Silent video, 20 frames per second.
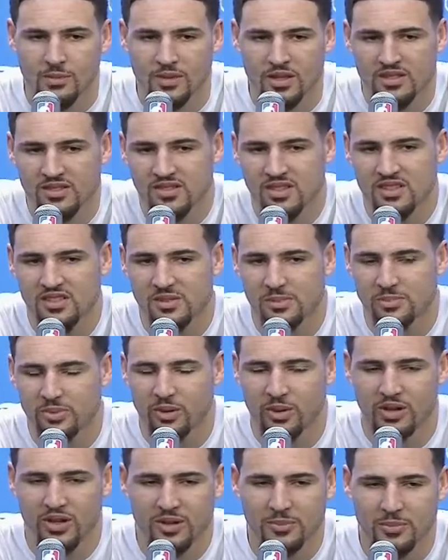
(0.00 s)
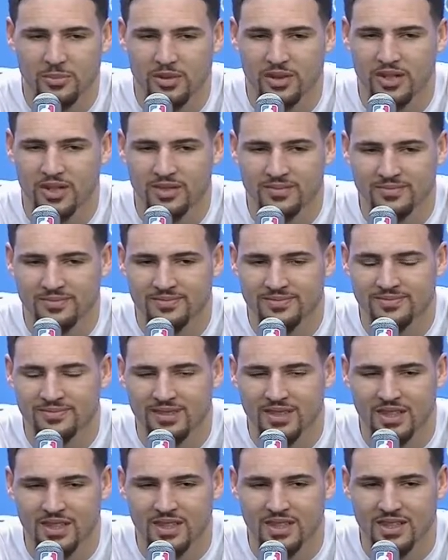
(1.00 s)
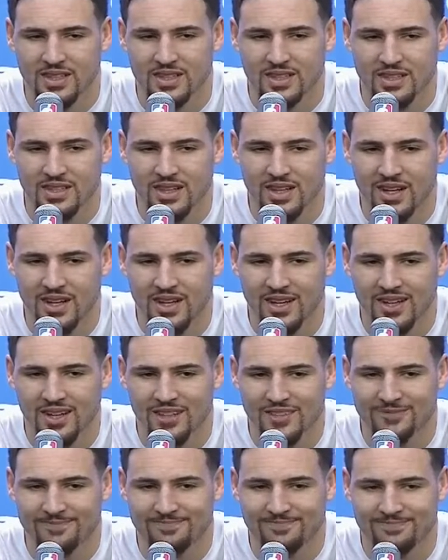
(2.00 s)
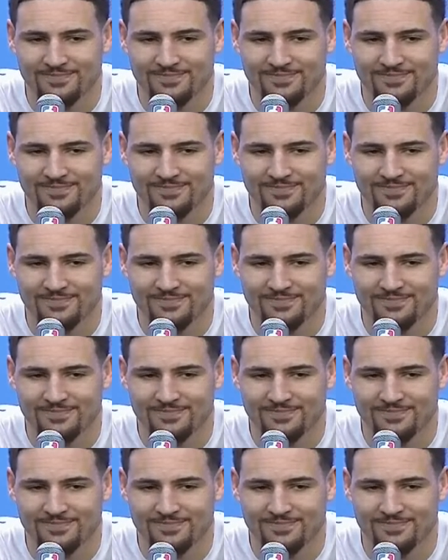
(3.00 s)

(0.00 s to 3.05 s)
I mean, it's disappointing, but uh,